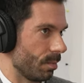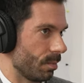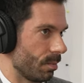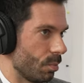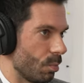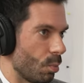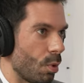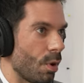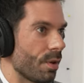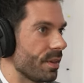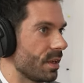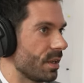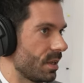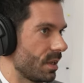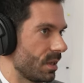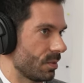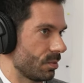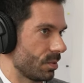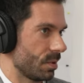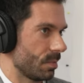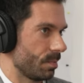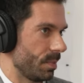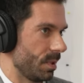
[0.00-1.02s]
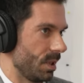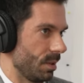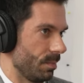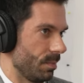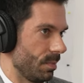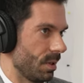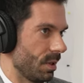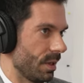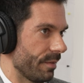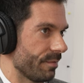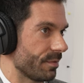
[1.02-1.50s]
More than 100
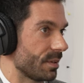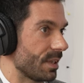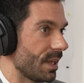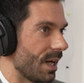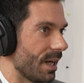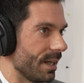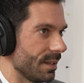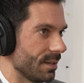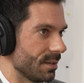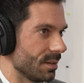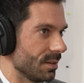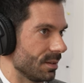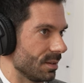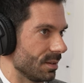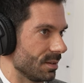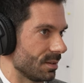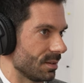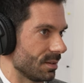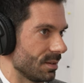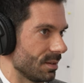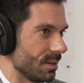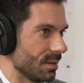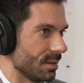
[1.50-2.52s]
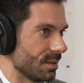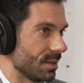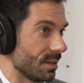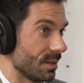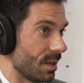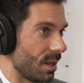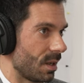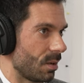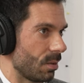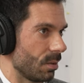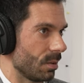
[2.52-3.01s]
people have died in this uh,
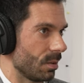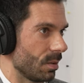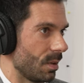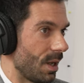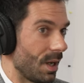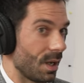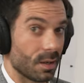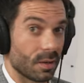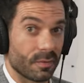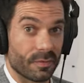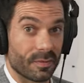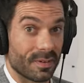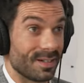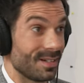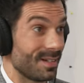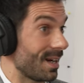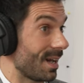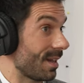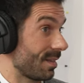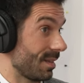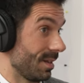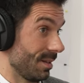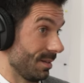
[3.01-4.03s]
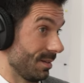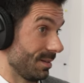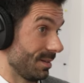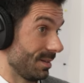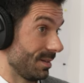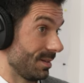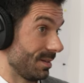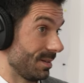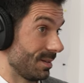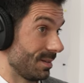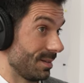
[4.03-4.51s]
scenario out of nothing.
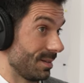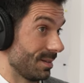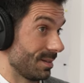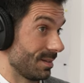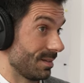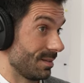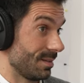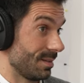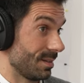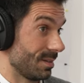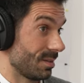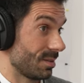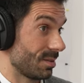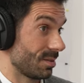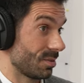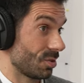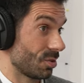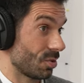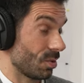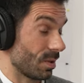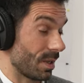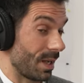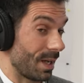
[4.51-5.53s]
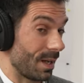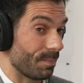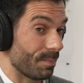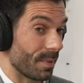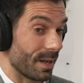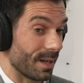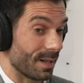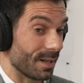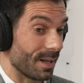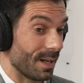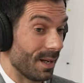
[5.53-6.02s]
This this this showed up
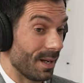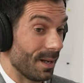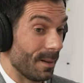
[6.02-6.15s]
and